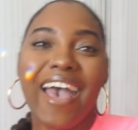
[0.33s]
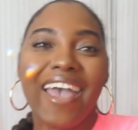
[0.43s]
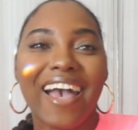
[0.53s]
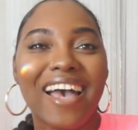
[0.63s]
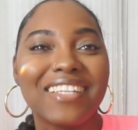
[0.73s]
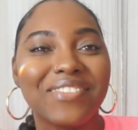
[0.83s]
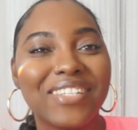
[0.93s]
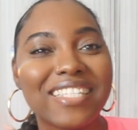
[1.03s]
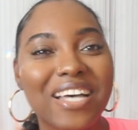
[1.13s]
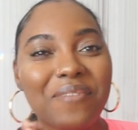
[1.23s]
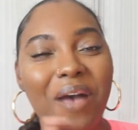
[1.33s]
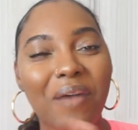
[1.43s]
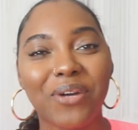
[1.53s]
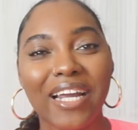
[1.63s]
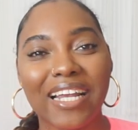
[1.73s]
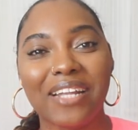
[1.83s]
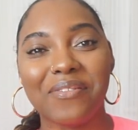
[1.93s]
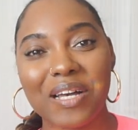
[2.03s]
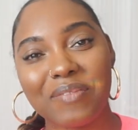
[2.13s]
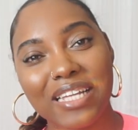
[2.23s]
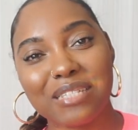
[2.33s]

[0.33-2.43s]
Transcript: Hey guys, what's up? I'm Morgan and welcome back